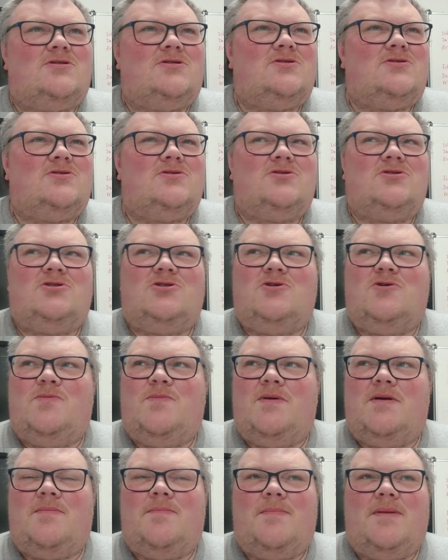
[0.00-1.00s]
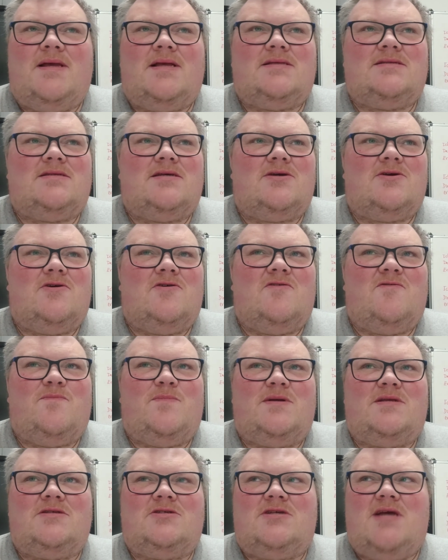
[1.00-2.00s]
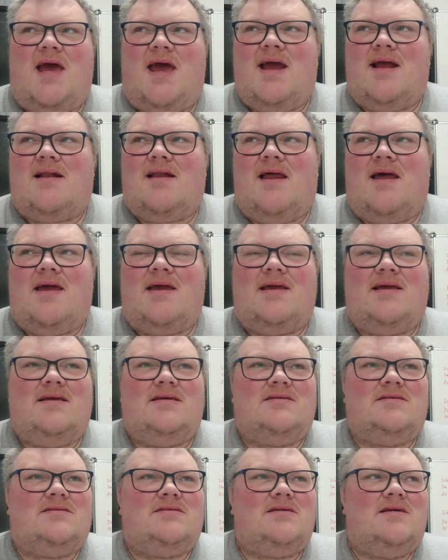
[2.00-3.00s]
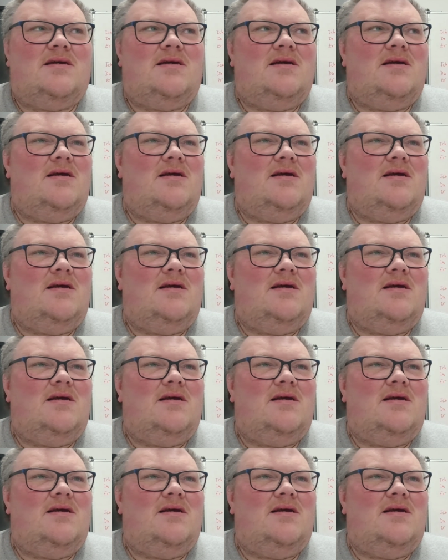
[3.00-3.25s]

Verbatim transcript: stupid bits that could have been checked, like his,